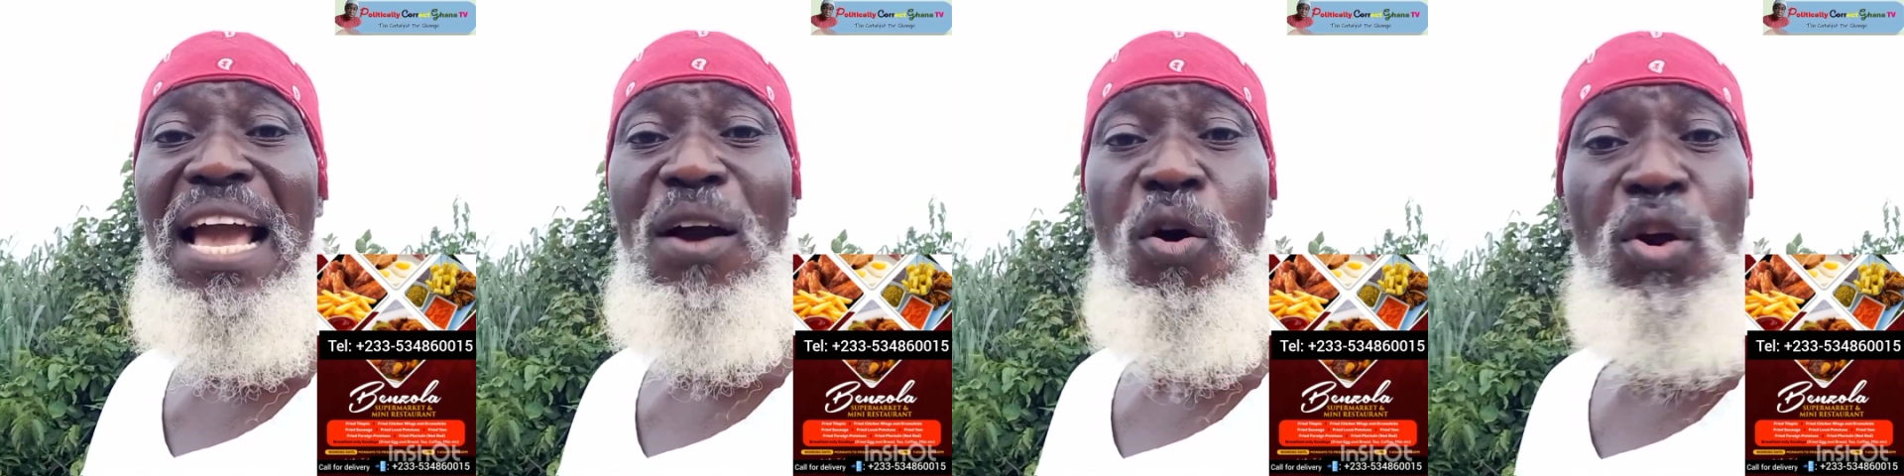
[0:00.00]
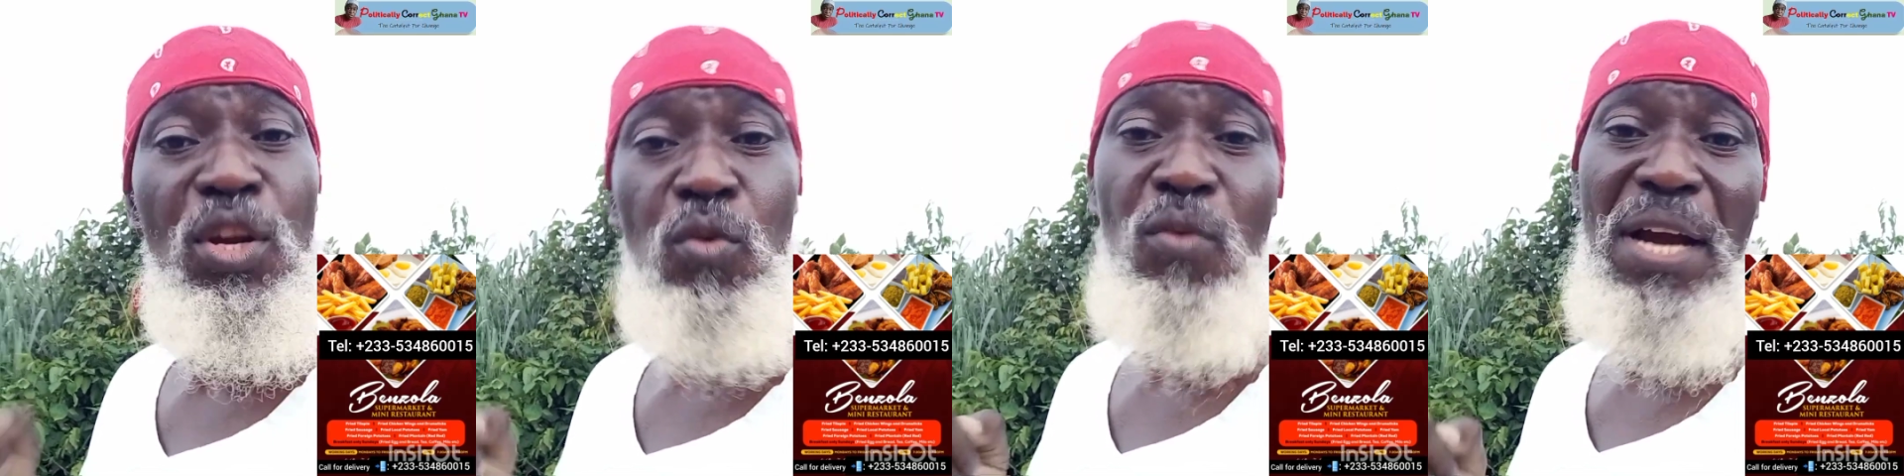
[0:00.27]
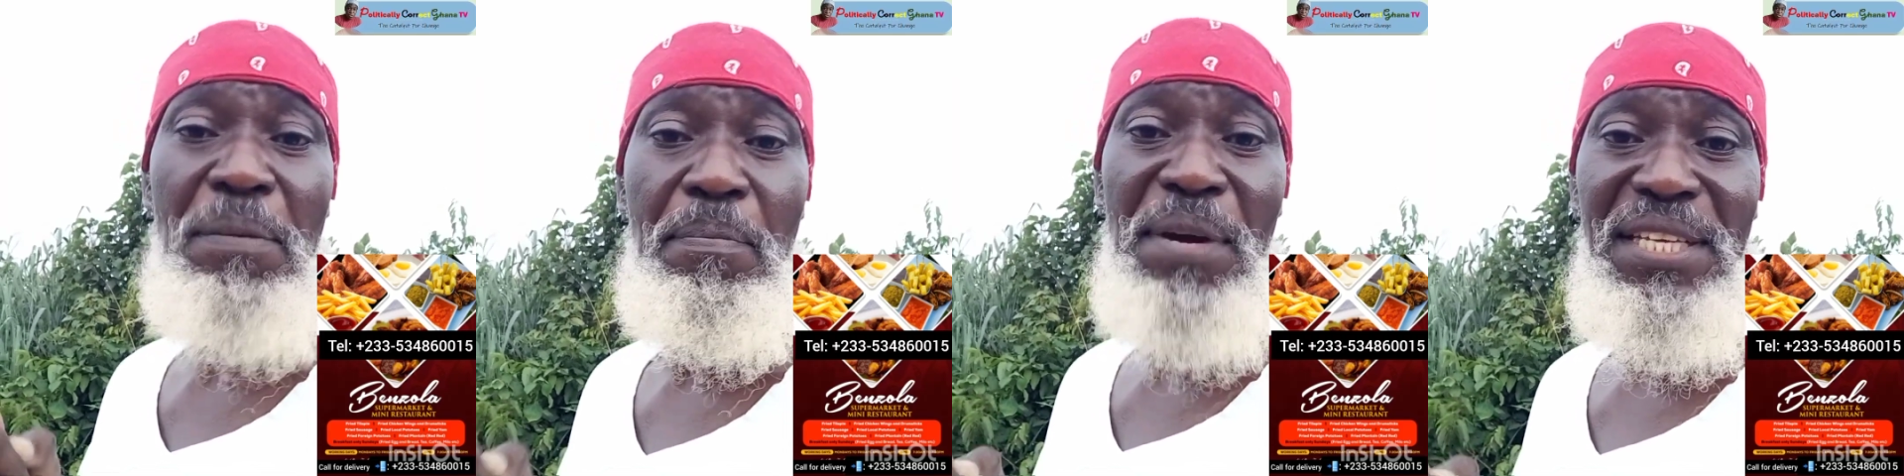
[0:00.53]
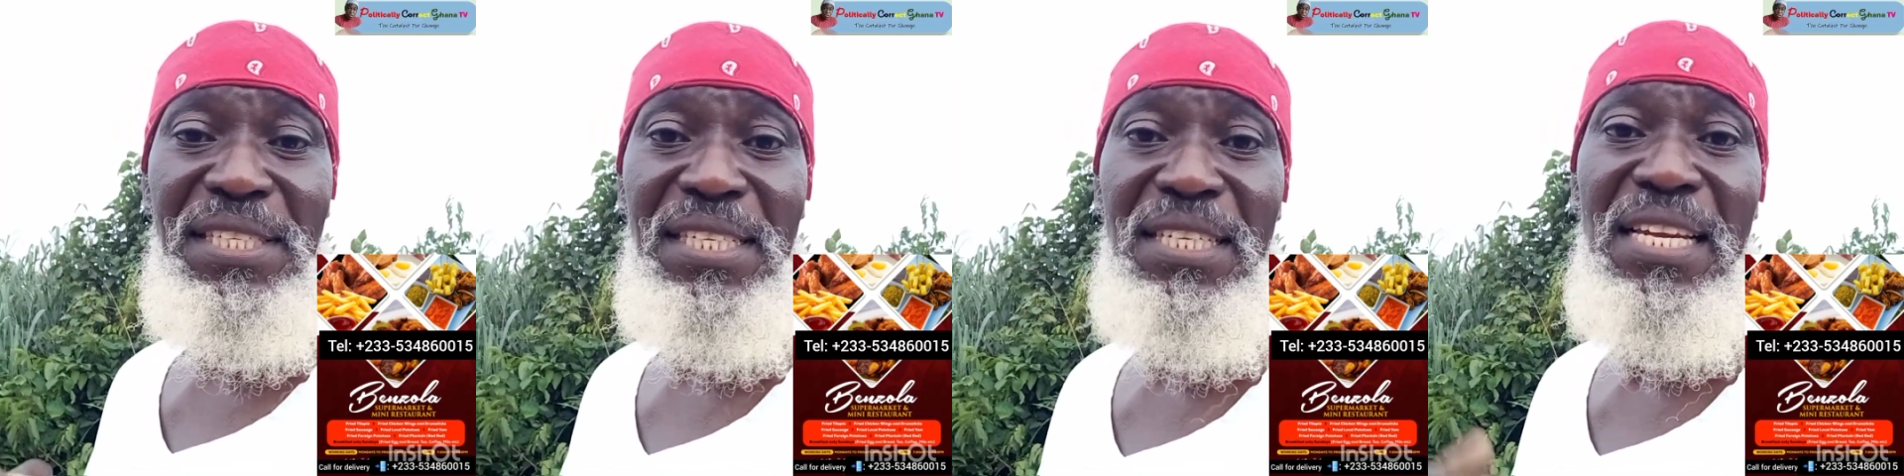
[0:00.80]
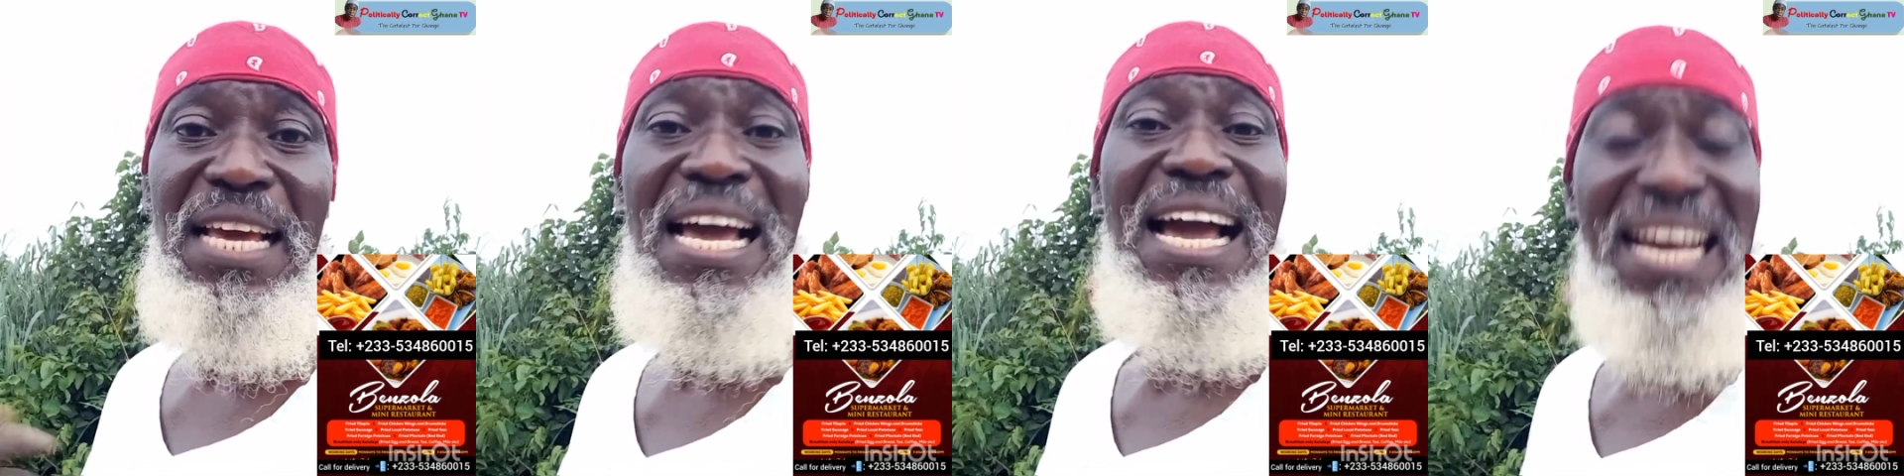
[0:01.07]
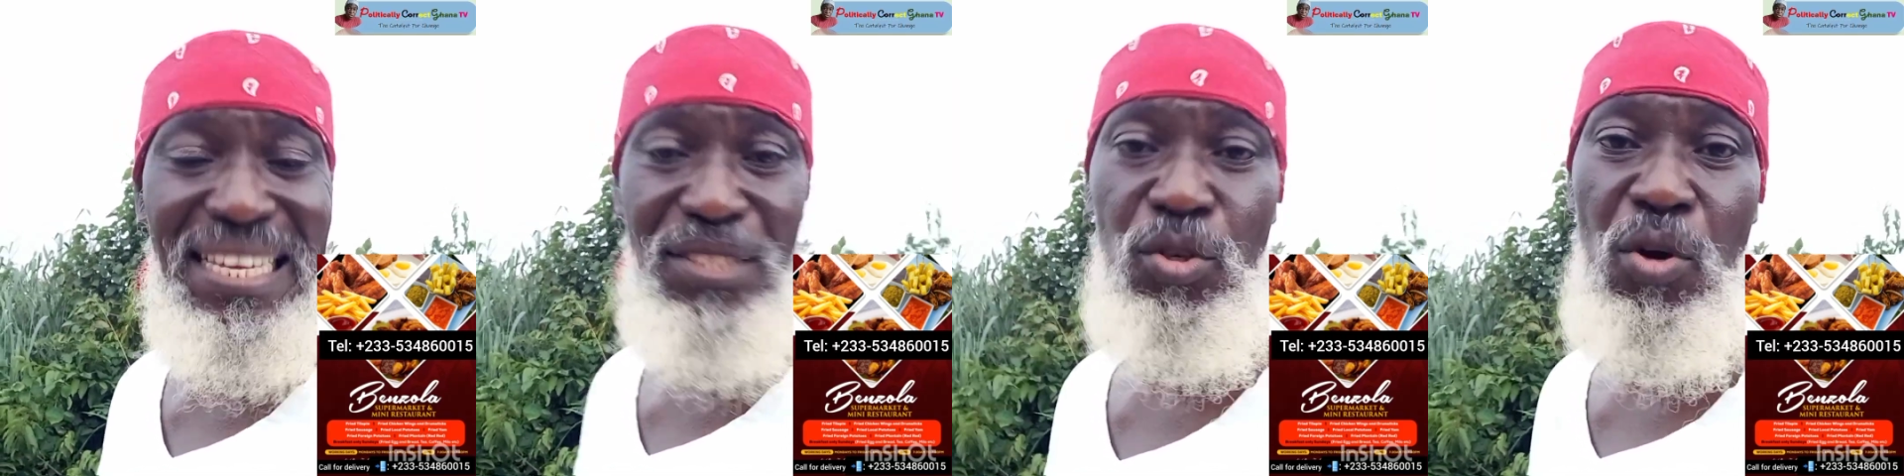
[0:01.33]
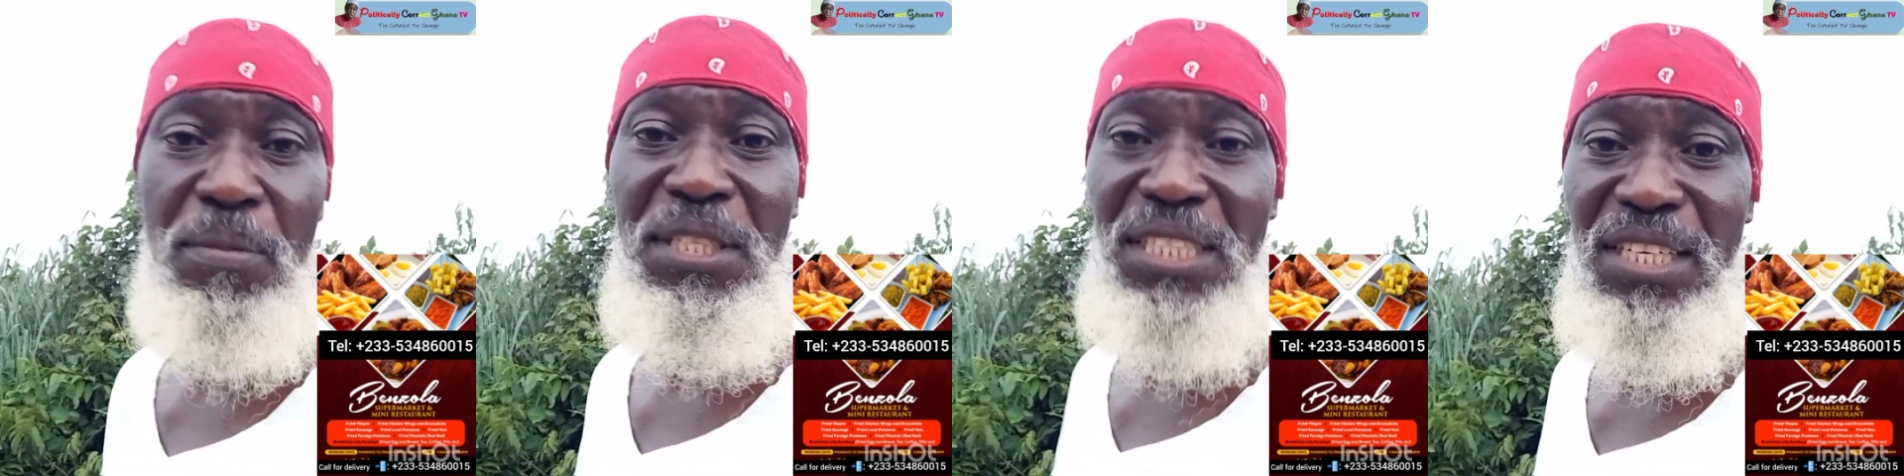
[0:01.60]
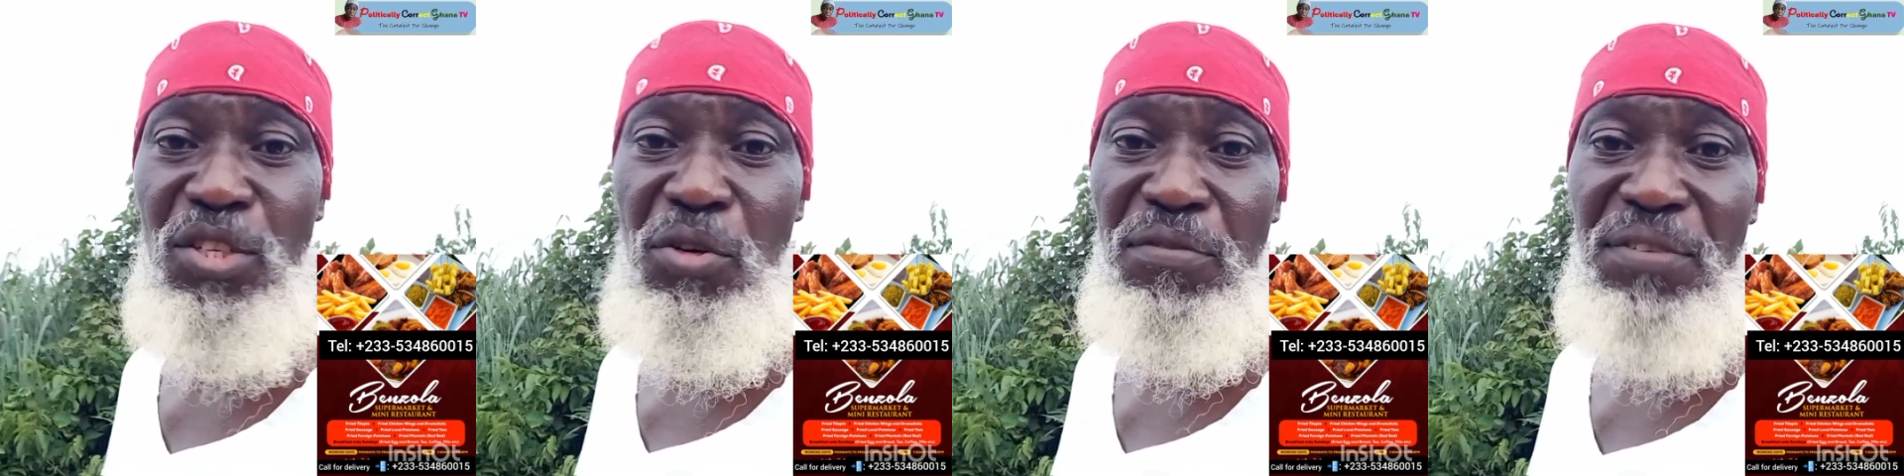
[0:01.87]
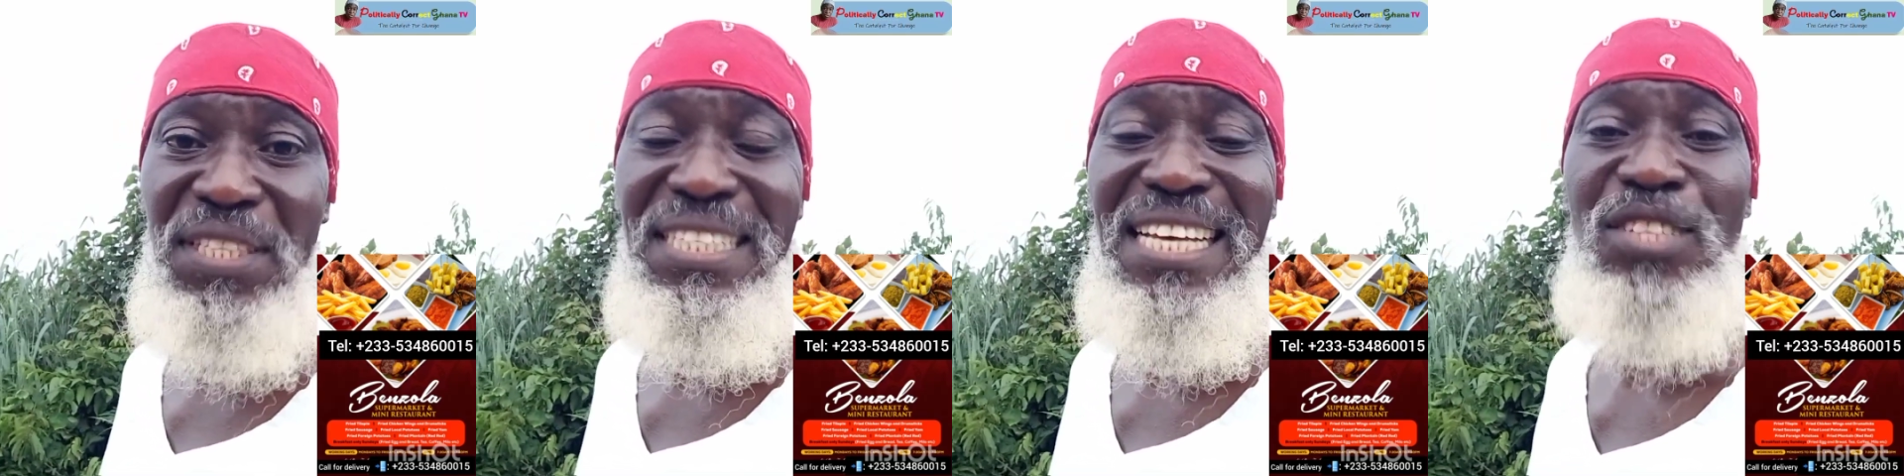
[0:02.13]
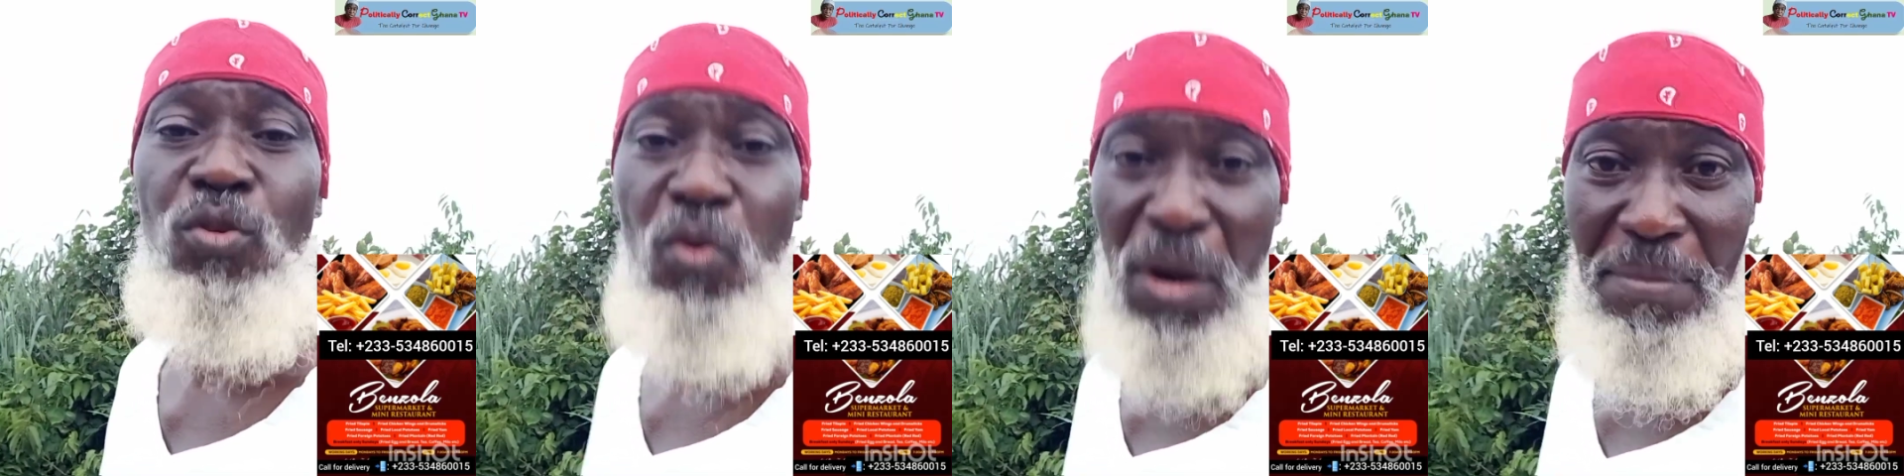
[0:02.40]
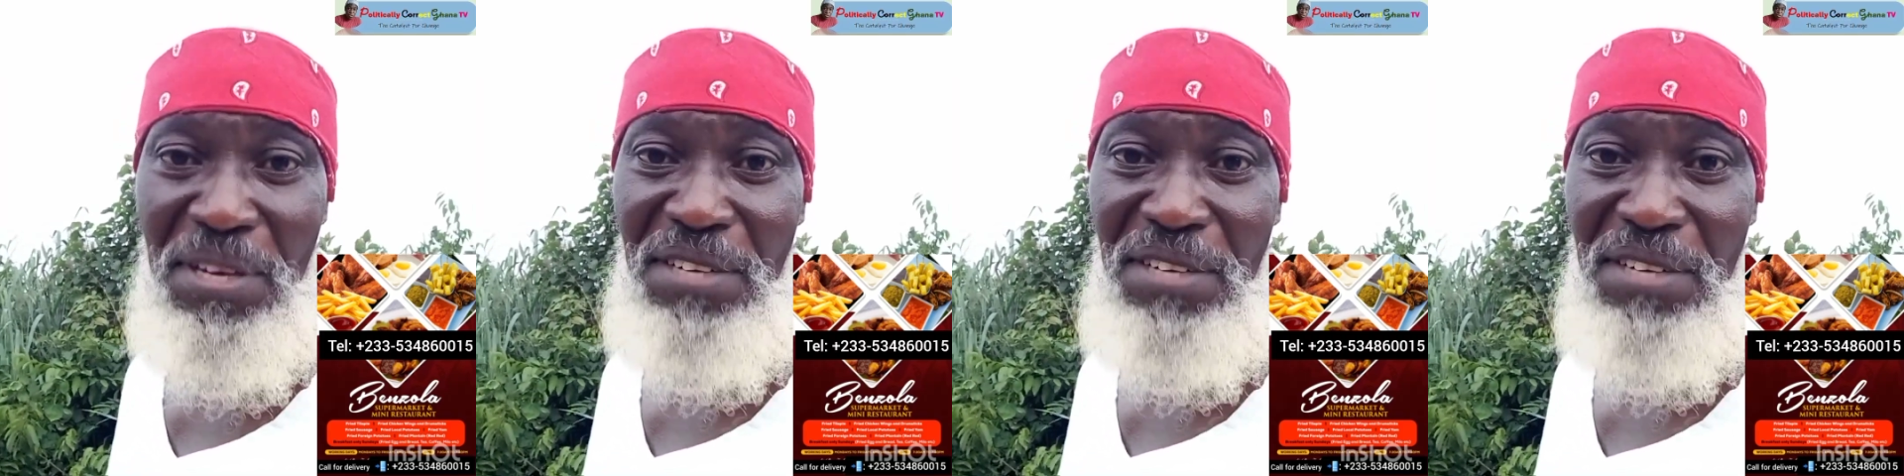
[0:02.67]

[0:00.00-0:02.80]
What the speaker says: only one person has committed the offense. That's Kwame